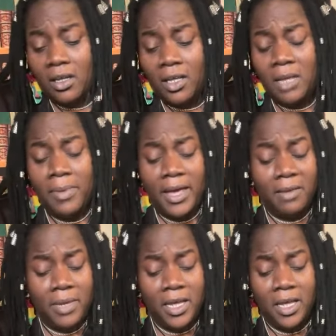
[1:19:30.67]
Email
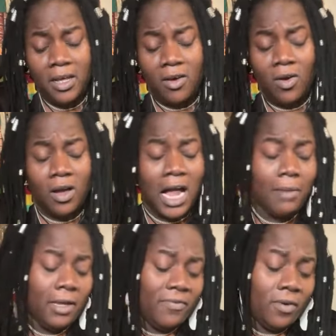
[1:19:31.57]
me or call
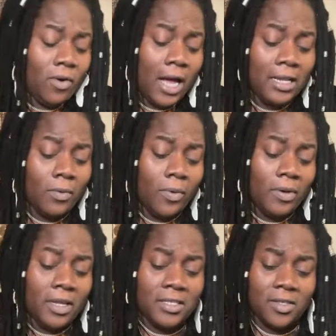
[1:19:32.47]
me if you want and we will
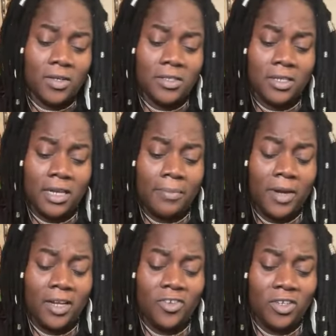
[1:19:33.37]
discuss it. I'm
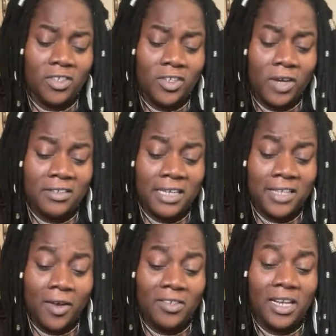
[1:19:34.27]
not judging you. As I
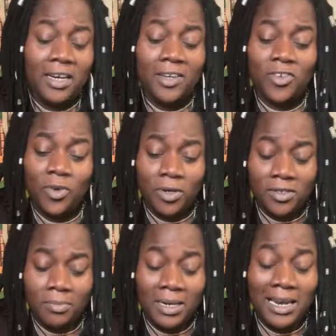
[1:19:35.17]
say, you tell the
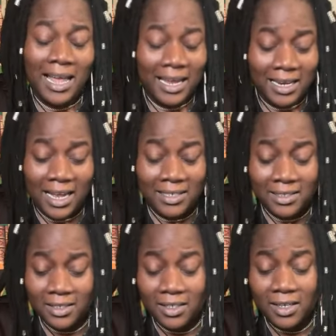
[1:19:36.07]
truth. I mean, like that.
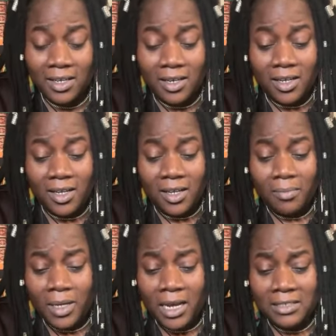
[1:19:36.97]

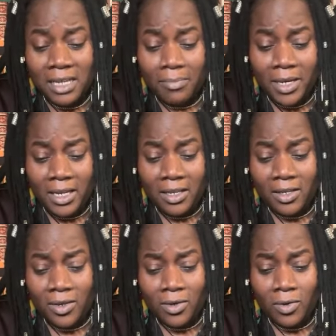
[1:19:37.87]
Because that means
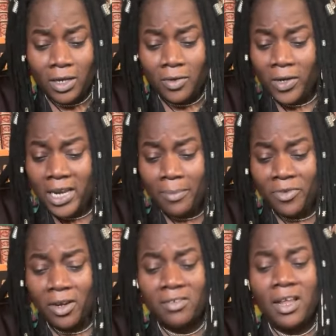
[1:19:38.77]
your
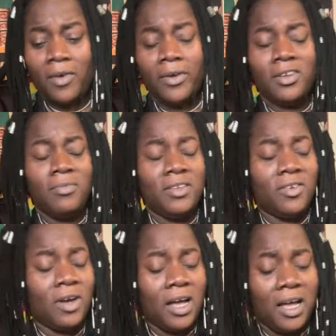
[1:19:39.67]
redemption is not going to be
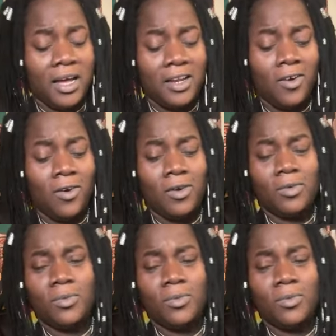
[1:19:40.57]
so hard or